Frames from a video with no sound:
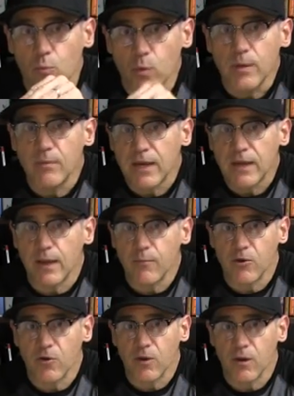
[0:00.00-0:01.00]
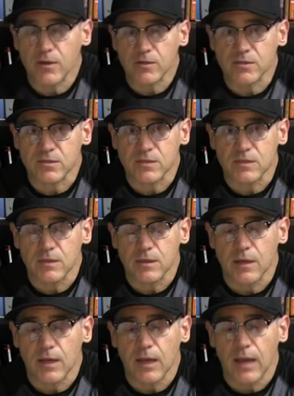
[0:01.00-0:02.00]
we may come across
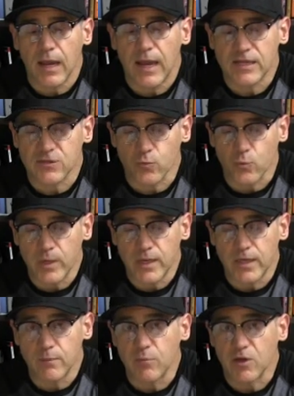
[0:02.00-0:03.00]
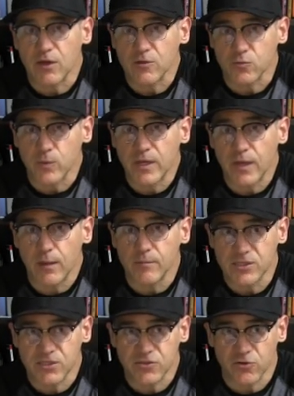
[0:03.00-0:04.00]
as weak because we
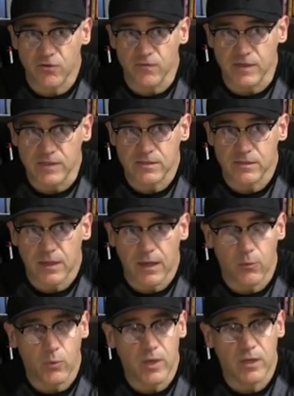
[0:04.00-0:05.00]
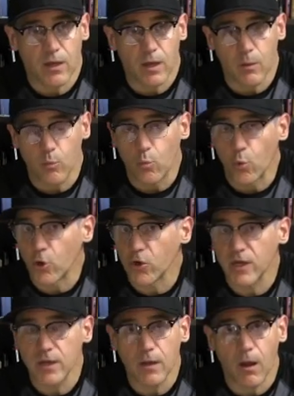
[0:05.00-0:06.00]
come as servants and we come
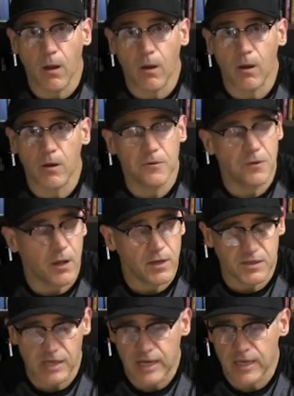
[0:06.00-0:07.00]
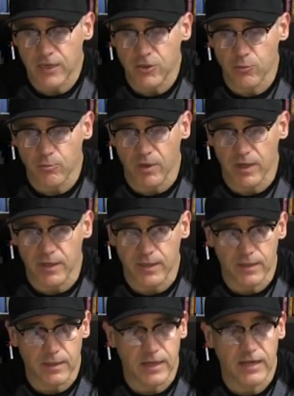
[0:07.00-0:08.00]
working hard, not taking your
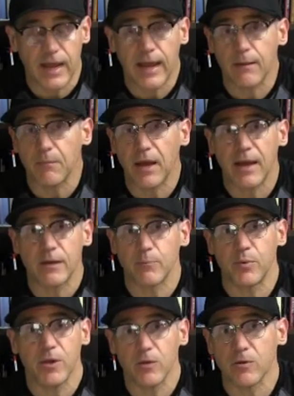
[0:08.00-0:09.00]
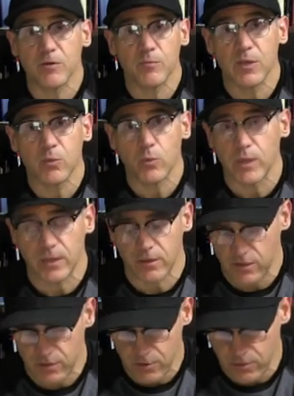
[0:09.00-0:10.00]
money, and that might appear to be
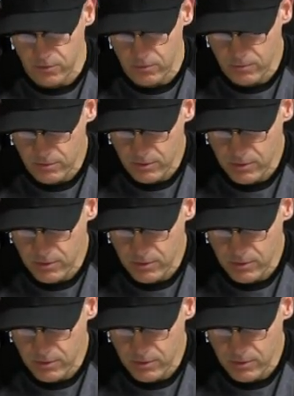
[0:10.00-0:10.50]
weak to you,